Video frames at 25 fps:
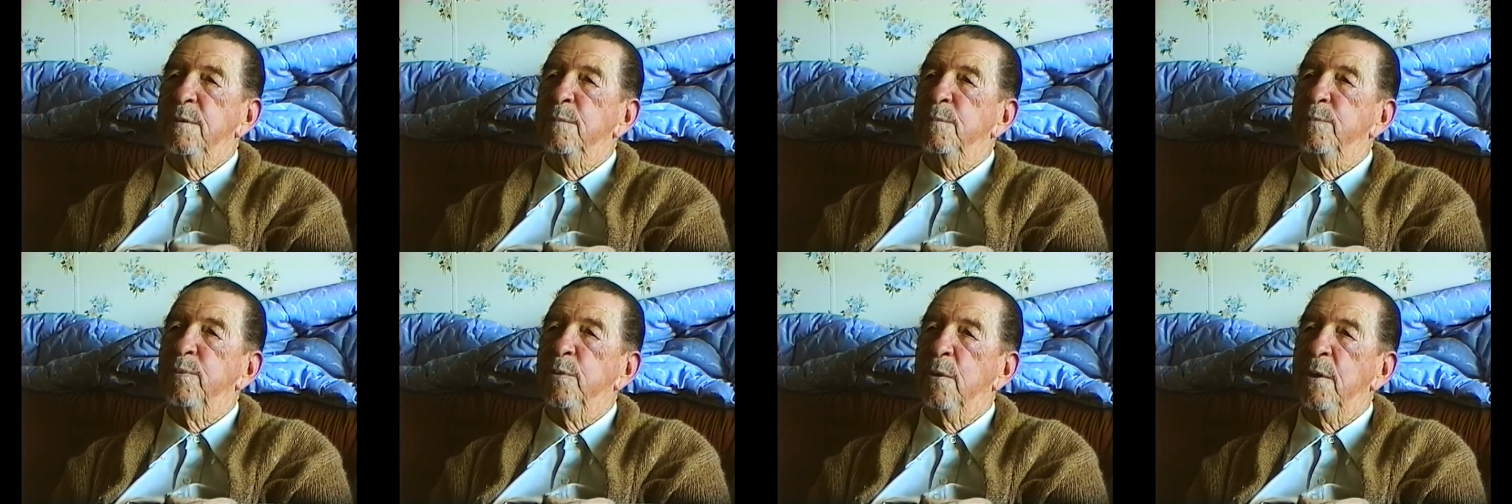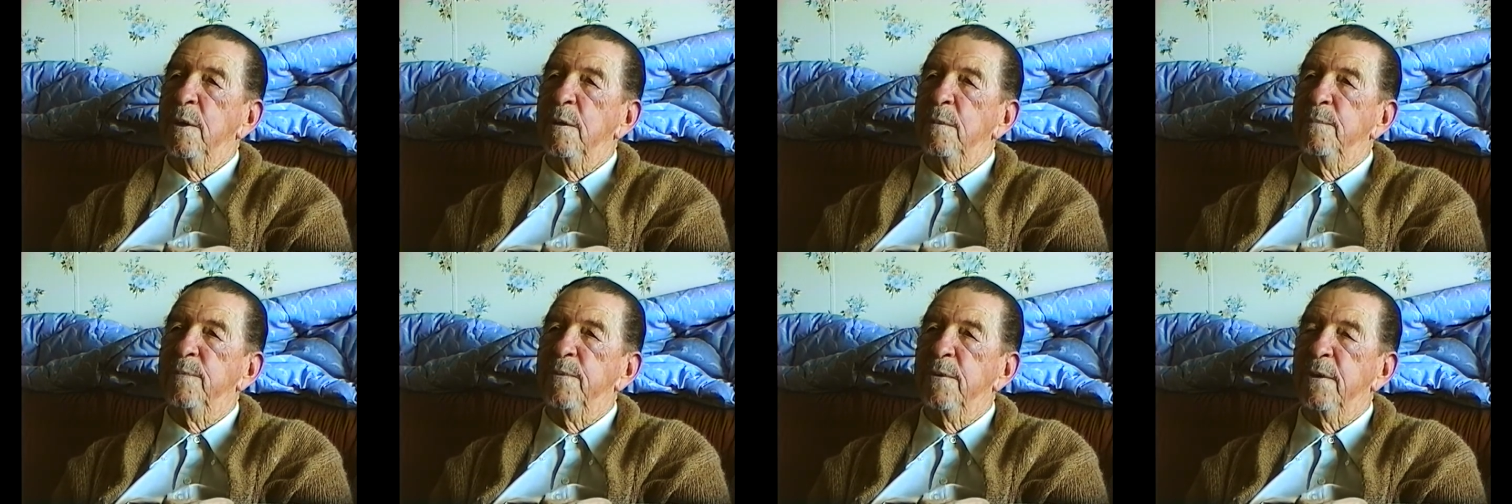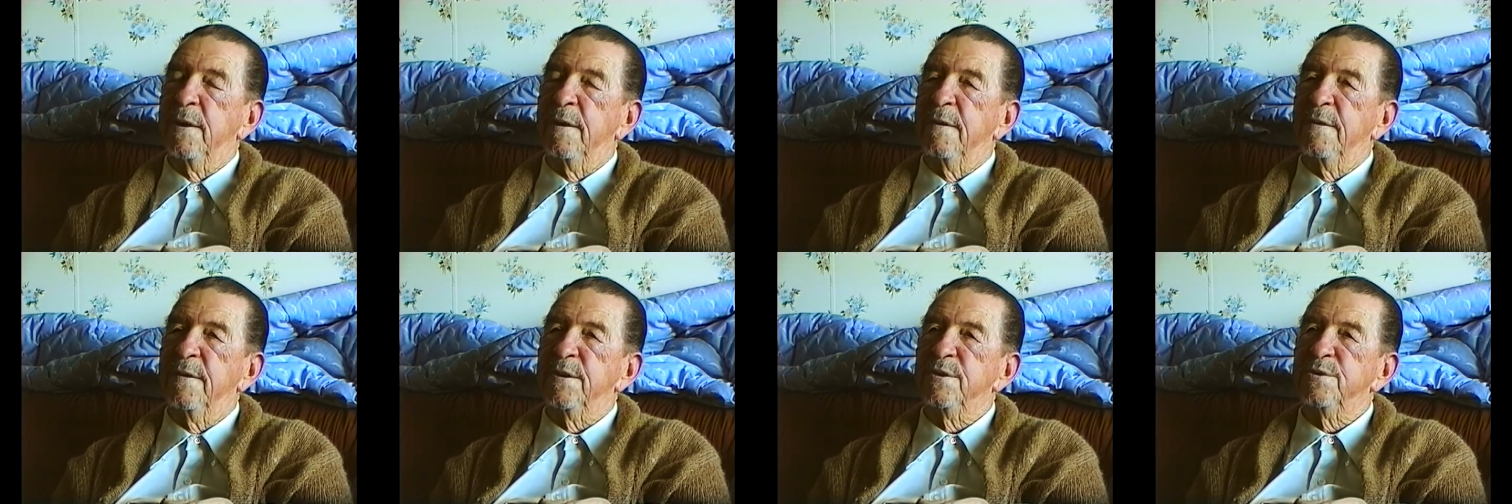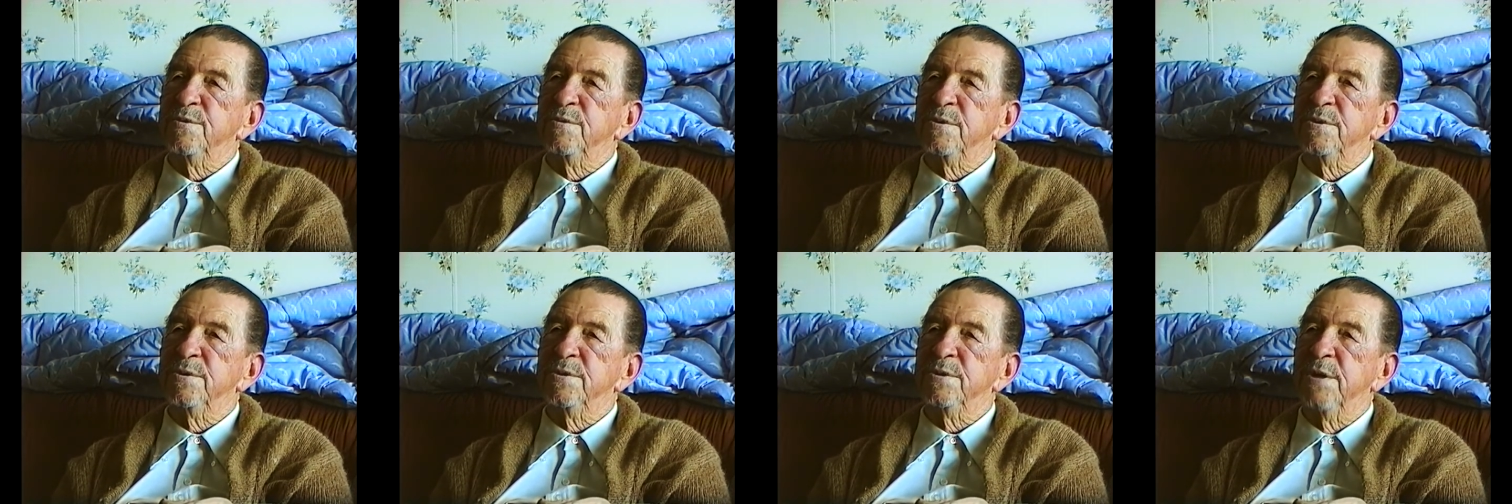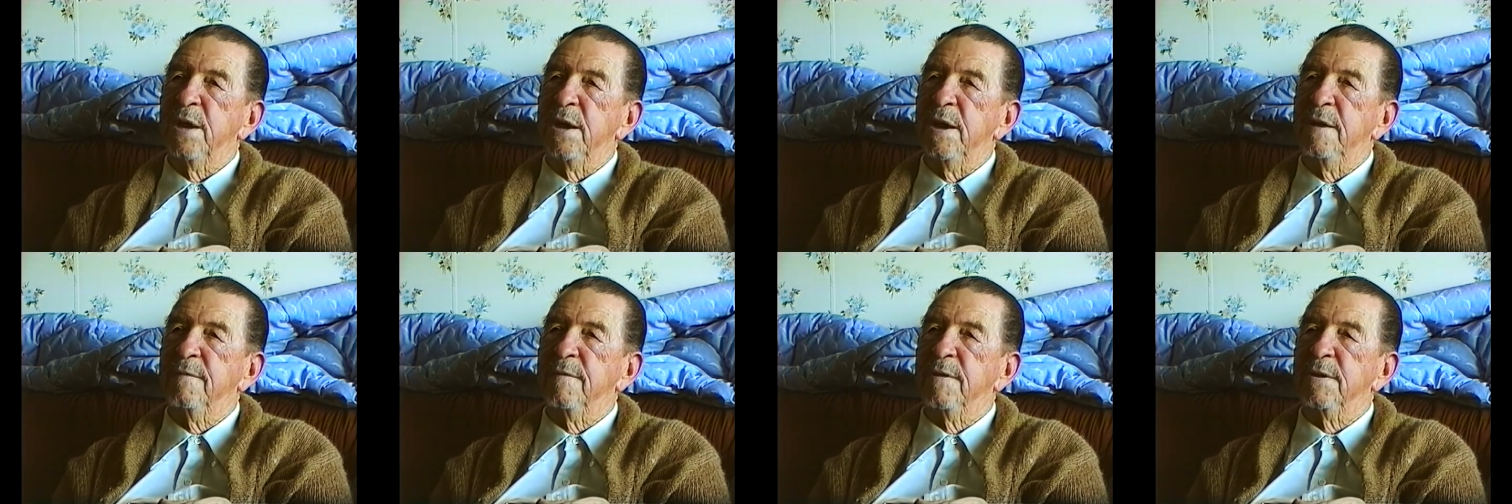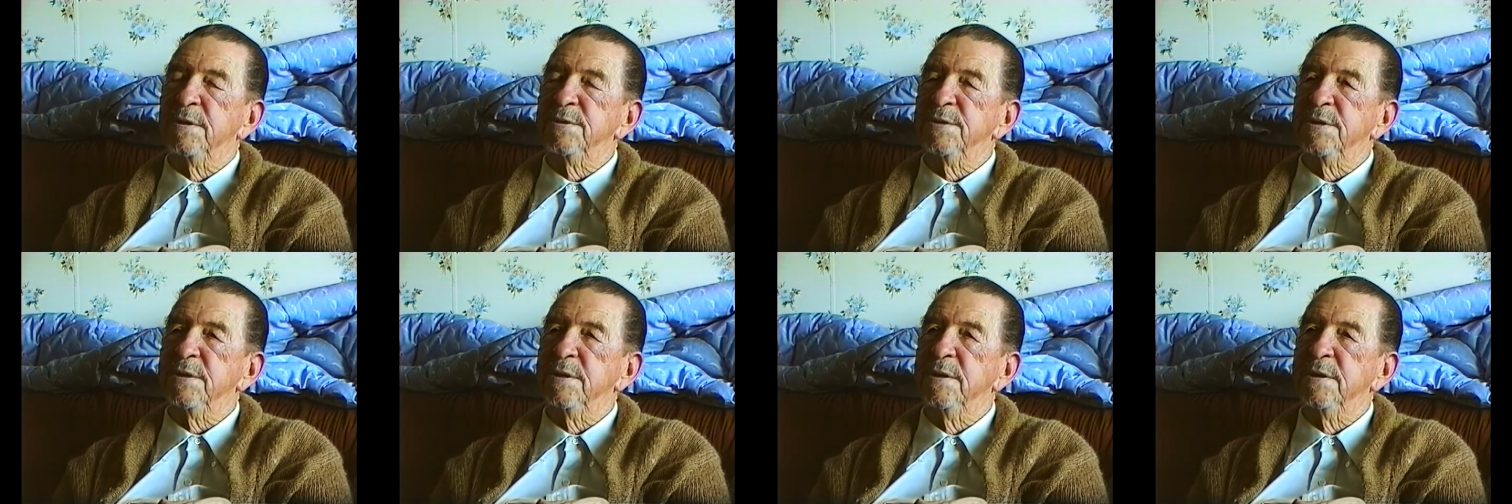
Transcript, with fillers: an important part of these receivers.